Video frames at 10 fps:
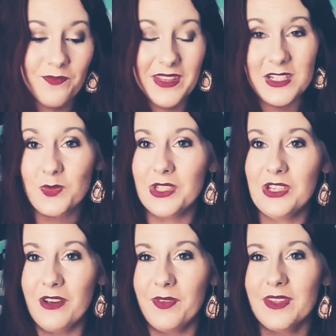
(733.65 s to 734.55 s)
that's when
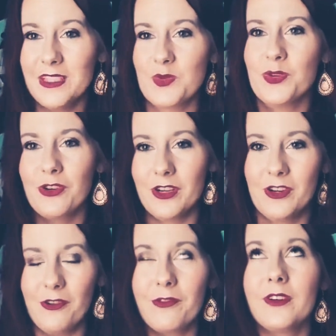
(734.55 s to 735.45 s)
I feel like that's when you're going to
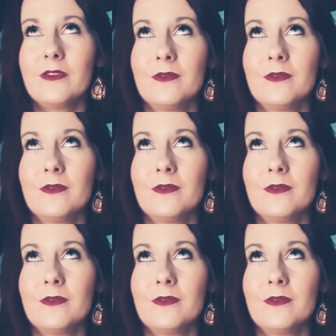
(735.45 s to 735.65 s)
know for